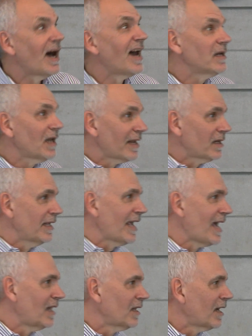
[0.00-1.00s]
Unlikely
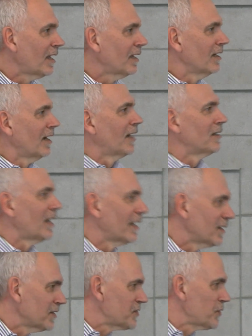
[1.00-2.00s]
ally,
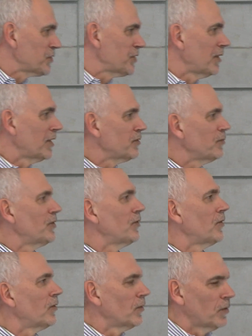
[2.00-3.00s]
unlikely social
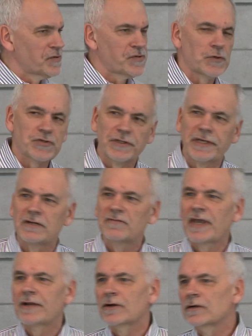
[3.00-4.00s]
entrepreneur or social
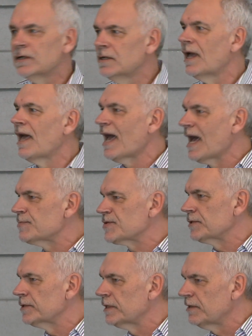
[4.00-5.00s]
innovator,
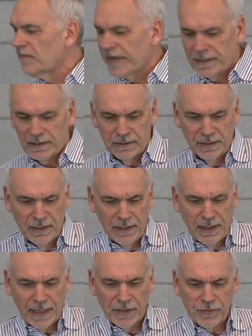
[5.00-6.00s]
absolutely vital
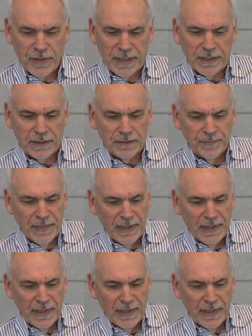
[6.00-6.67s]
and critical.